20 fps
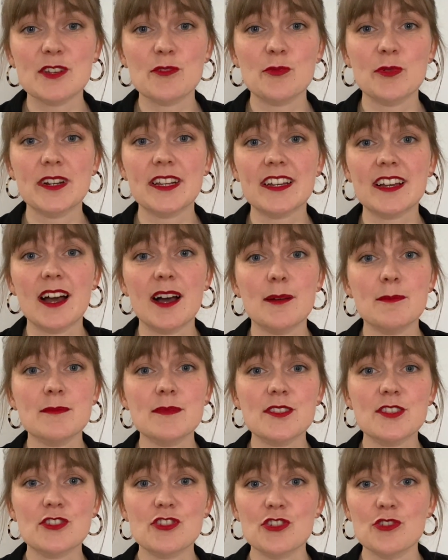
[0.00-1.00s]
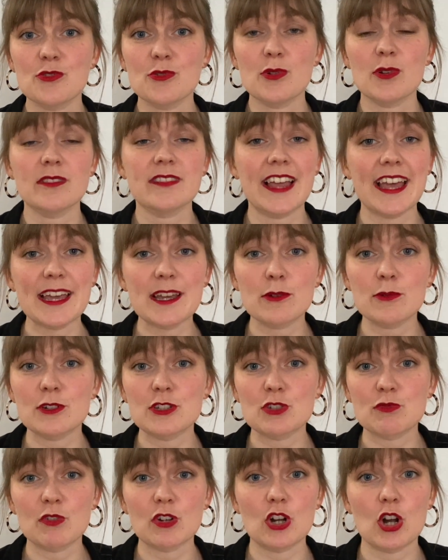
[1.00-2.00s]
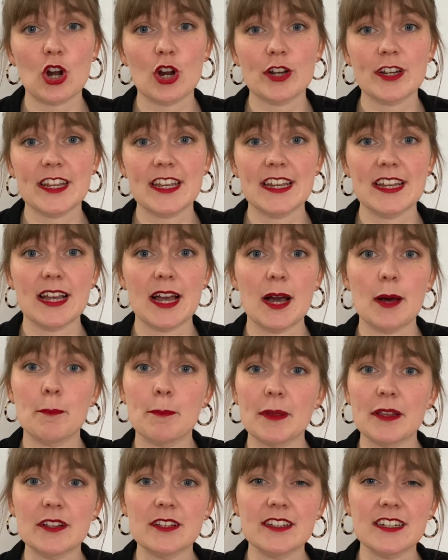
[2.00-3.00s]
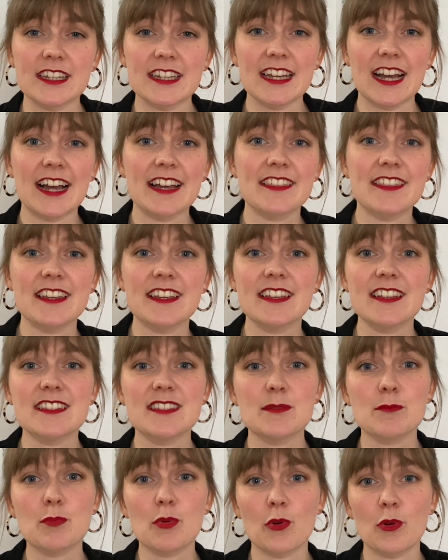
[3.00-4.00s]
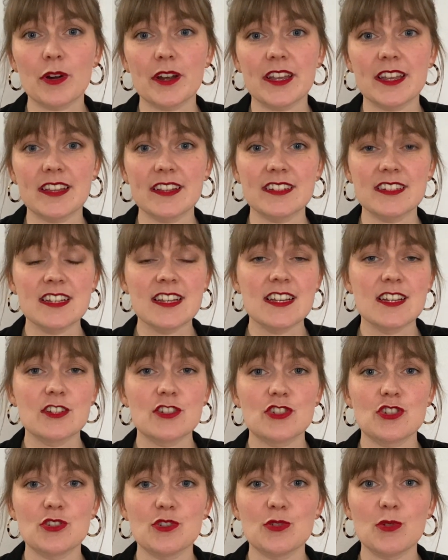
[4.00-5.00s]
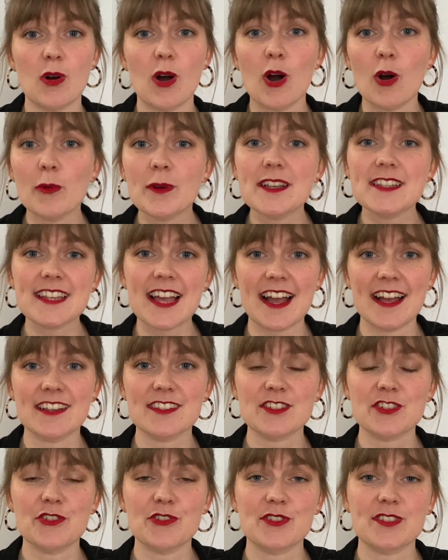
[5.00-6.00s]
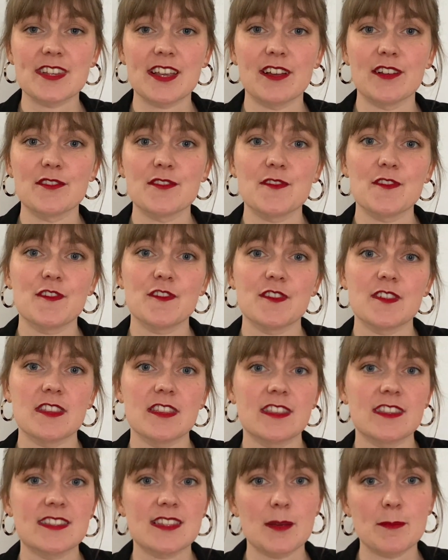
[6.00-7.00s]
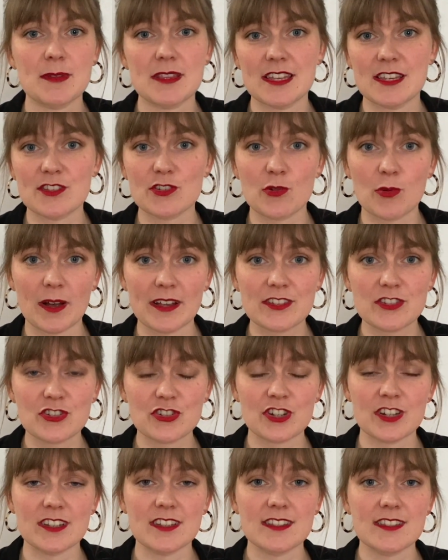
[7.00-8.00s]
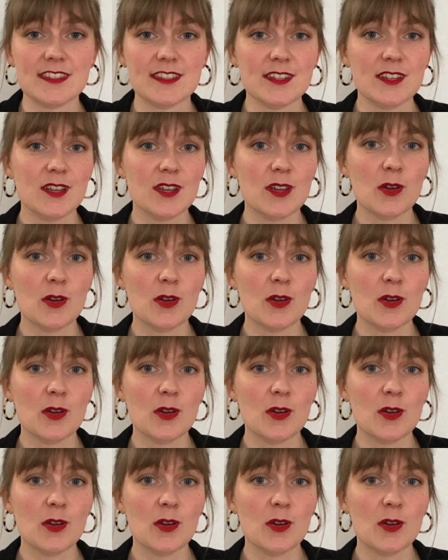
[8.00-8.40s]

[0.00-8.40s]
when it comes to language regarding ability, I think it's important to always ask yourself some of these questions.